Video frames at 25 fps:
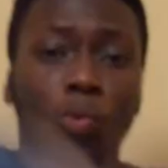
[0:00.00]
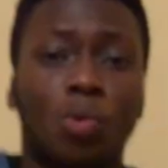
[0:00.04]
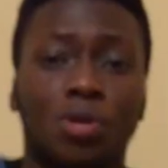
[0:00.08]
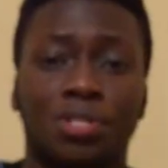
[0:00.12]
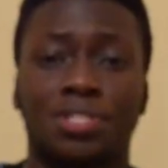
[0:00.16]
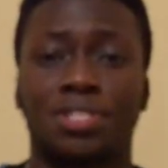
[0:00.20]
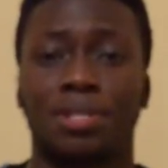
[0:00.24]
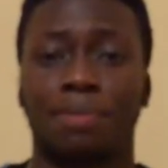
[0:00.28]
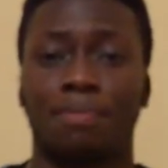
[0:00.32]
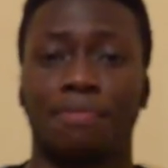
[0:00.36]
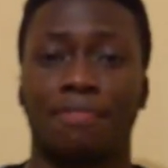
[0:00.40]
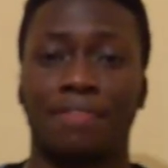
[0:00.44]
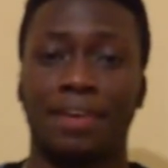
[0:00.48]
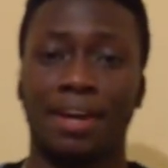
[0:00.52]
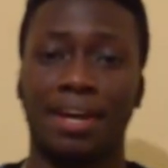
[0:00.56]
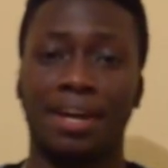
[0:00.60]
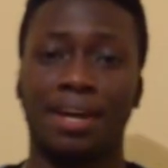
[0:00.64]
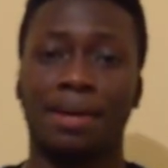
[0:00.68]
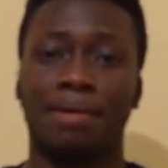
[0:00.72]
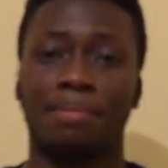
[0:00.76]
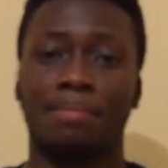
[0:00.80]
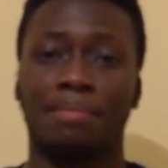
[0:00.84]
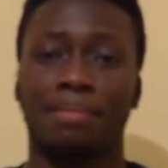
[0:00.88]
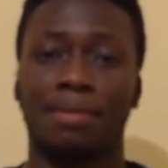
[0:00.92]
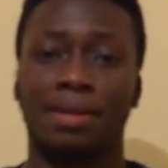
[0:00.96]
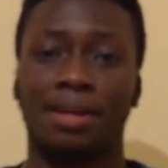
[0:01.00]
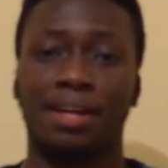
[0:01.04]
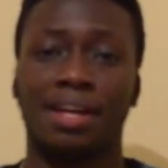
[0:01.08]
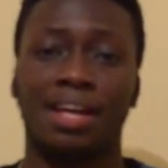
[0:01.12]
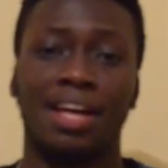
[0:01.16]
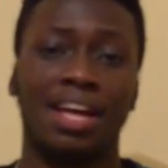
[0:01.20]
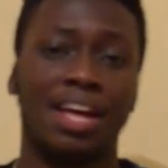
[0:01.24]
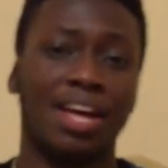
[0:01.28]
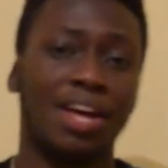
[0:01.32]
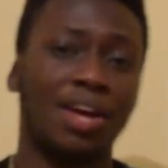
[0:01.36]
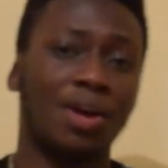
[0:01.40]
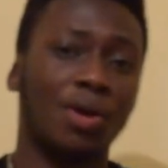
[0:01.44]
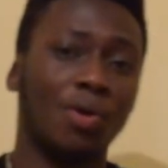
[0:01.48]
What's up fam?
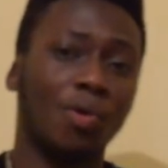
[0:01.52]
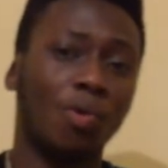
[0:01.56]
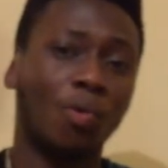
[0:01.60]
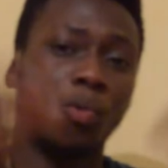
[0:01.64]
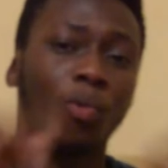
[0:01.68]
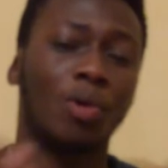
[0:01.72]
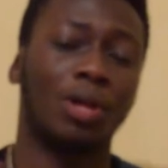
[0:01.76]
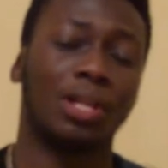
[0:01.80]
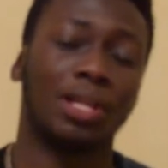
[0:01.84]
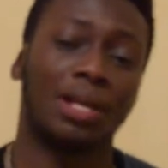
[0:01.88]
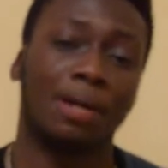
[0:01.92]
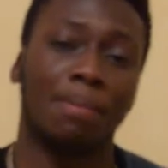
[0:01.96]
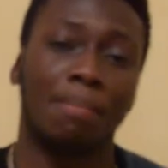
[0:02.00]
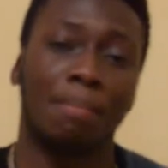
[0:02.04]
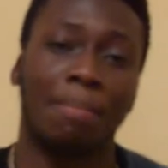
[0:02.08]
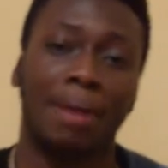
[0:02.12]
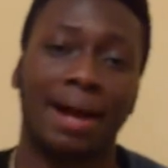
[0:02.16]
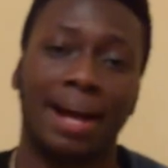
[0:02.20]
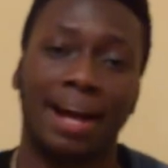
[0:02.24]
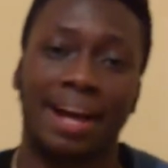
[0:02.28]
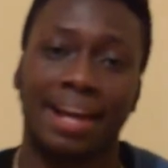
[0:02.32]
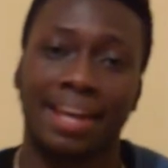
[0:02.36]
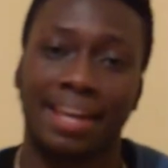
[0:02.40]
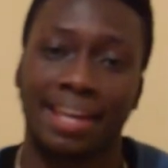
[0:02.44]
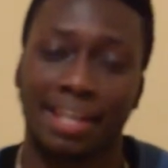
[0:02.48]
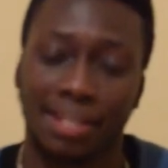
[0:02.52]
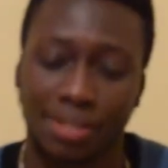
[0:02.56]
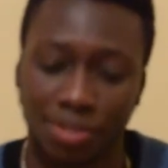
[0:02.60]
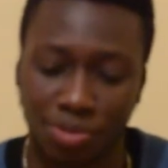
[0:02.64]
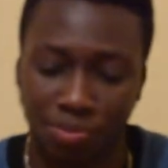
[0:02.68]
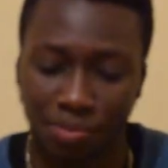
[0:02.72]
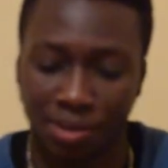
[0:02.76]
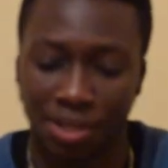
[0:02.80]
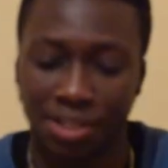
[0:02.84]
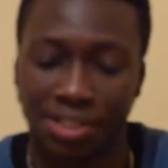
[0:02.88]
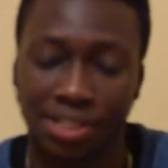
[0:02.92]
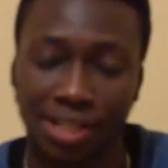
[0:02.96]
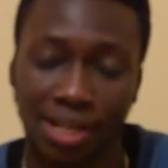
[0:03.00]
Welcome back again to
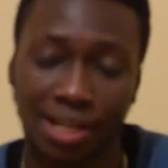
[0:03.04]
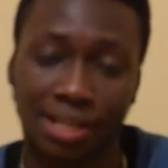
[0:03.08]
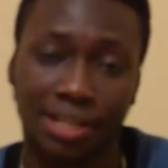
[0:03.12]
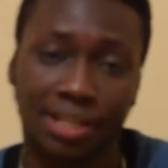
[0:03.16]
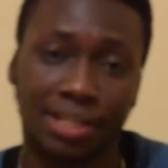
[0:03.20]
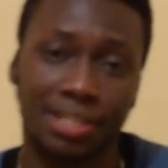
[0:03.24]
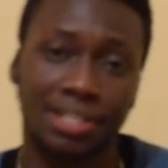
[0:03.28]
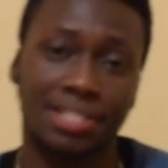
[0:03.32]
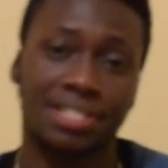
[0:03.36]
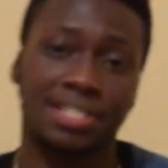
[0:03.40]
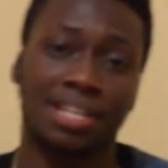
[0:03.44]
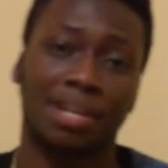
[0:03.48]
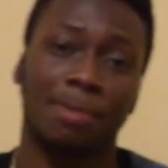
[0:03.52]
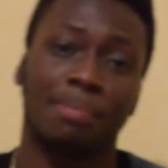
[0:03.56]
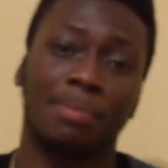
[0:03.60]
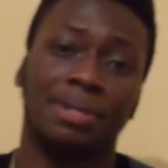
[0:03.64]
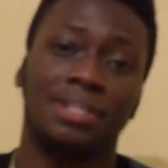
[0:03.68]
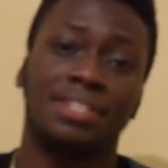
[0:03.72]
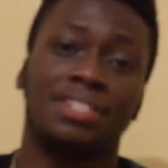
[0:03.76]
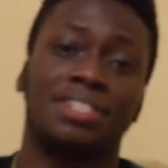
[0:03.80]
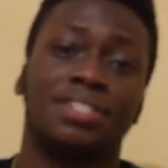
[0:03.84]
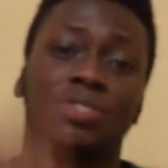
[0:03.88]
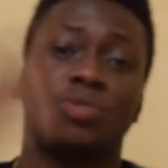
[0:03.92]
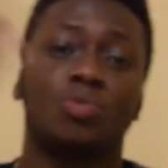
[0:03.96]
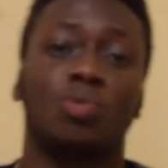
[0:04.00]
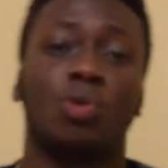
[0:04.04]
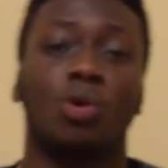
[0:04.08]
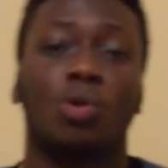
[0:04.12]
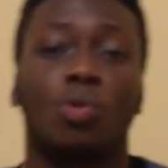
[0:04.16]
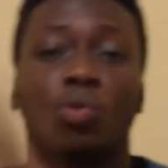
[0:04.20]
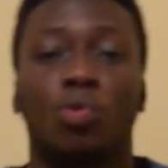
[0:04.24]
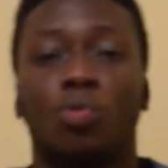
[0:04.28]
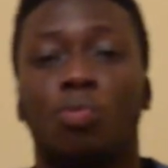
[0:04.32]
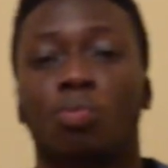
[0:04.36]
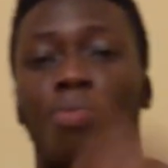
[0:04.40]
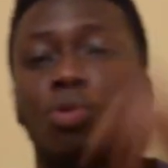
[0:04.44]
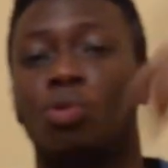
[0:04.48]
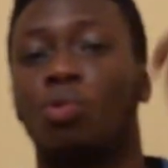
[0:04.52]
my channel. Segment is
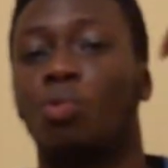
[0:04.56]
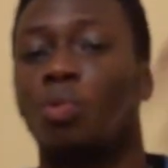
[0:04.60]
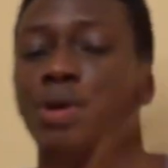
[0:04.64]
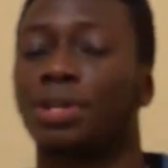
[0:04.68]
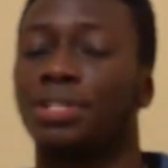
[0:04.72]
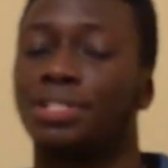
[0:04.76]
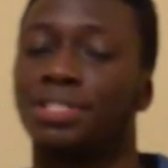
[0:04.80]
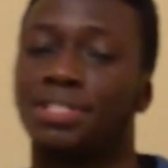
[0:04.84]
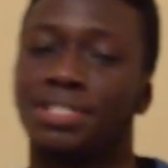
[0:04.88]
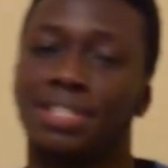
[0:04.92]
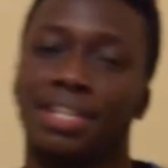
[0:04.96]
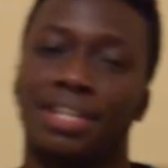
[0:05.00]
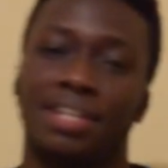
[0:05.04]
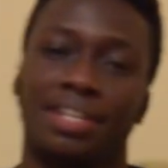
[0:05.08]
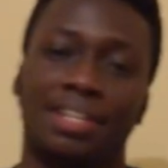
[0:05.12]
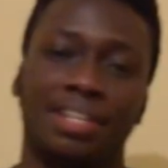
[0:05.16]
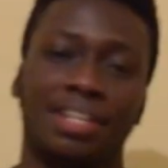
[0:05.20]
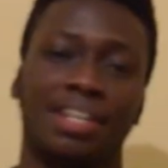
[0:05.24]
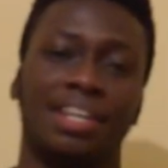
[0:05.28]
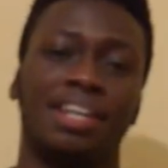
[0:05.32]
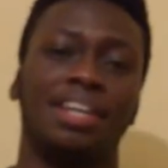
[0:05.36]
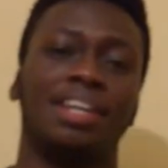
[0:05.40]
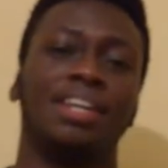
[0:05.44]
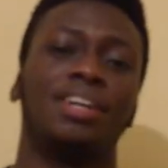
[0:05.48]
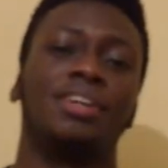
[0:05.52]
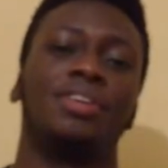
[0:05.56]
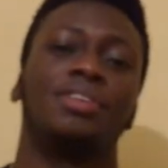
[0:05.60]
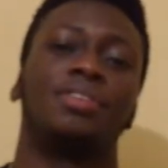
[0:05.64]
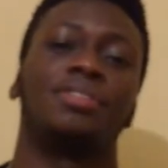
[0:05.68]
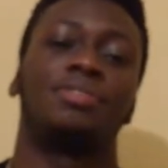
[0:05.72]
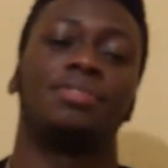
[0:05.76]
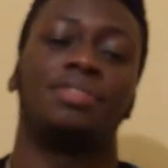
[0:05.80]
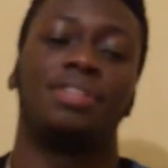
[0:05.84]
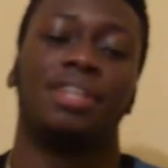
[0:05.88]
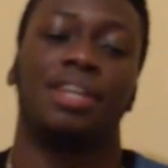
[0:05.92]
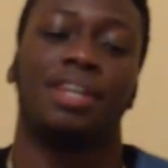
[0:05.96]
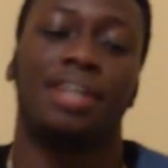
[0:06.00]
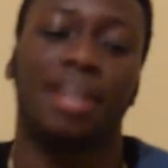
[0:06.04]
Wakubwa Wednesday.
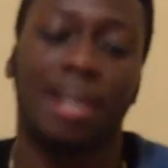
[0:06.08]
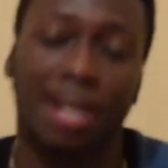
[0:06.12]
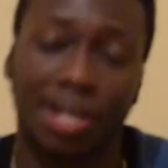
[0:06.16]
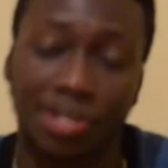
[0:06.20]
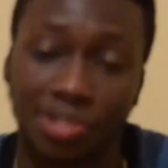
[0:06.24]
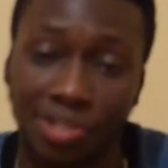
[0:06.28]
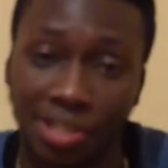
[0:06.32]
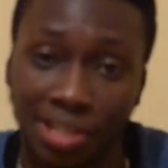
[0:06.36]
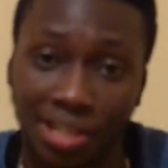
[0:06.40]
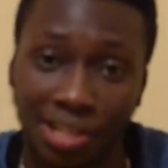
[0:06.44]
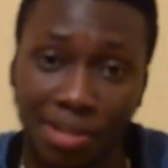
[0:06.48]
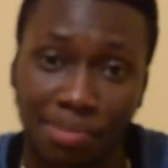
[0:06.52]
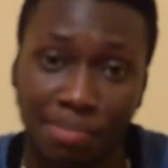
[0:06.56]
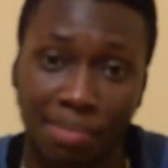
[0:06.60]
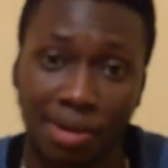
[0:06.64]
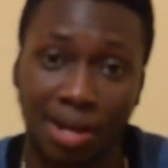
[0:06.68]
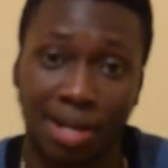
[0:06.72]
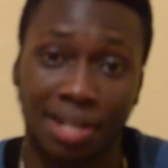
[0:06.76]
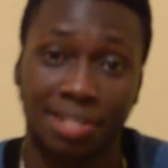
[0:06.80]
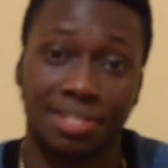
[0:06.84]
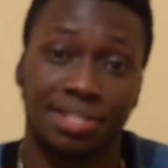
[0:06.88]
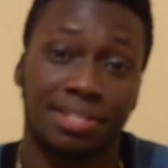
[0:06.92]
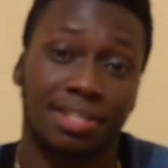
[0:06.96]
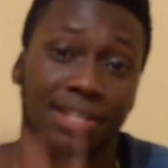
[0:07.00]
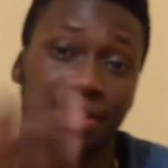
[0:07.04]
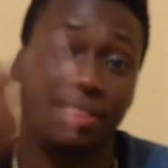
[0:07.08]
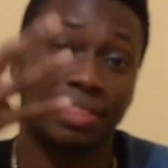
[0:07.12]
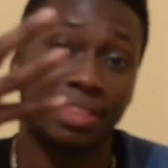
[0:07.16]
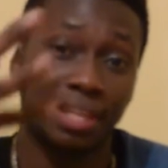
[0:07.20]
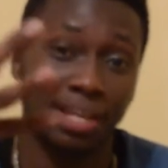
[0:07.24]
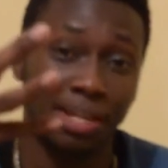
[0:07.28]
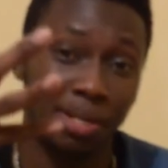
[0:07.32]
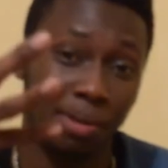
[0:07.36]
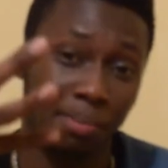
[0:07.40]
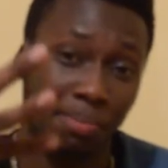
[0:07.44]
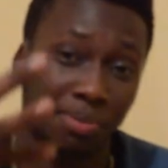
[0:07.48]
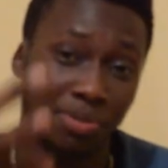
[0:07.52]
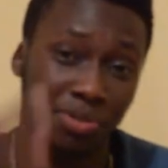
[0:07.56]
Today actually marks the
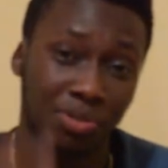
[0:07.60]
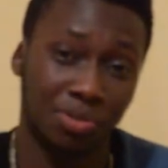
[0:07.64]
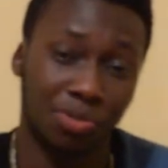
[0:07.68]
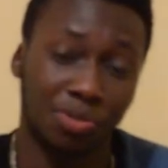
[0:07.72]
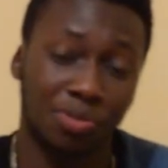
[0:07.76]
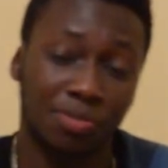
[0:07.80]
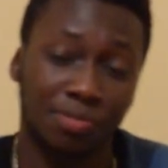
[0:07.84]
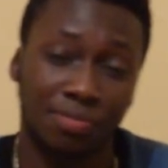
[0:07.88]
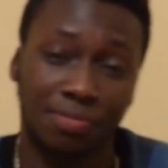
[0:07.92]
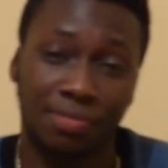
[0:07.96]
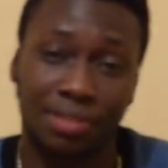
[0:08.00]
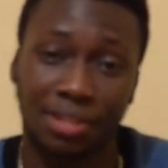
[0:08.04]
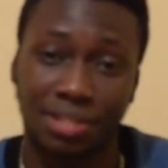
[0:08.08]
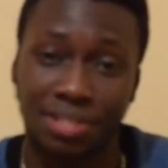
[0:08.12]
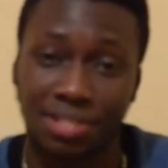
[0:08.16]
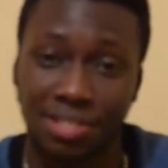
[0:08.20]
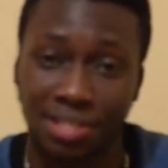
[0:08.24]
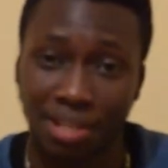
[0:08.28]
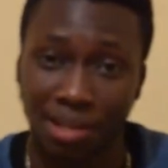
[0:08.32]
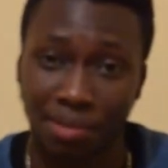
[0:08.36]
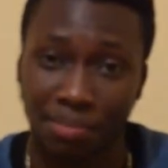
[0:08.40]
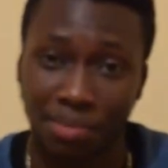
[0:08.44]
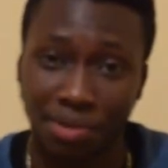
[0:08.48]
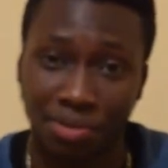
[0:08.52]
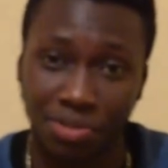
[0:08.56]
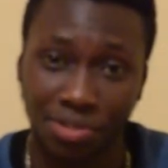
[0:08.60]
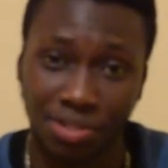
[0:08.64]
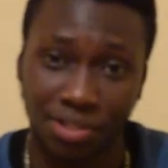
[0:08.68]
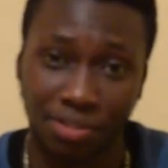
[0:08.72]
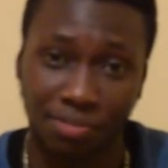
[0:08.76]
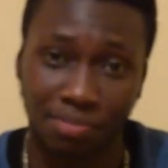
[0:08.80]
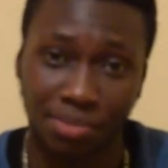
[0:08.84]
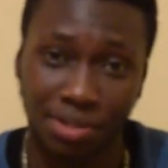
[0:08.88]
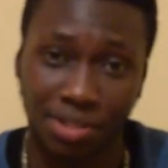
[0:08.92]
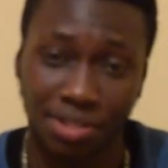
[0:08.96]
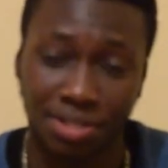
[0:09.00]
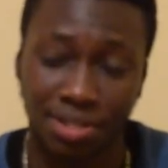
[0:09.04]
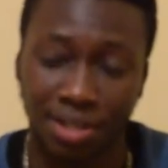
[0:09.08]
third episode of this segment which
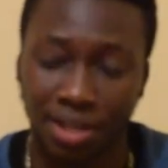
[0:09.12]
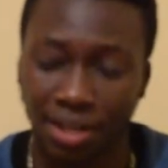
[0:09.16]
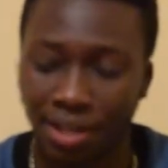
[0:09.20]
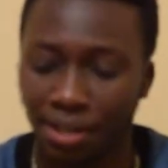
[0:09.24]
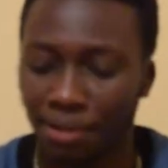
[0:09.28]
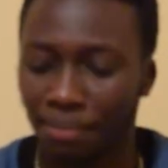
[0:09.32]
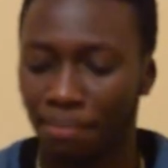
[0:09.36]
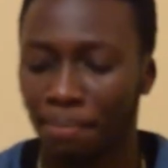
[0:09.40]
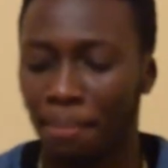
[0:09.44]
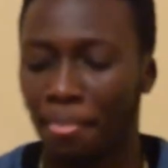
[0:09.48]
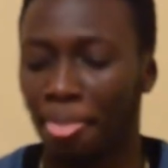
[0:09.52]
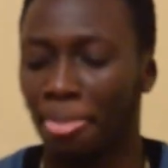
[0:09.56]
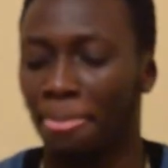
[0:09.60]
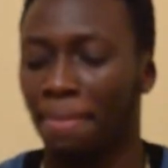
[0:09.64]
I've been trying.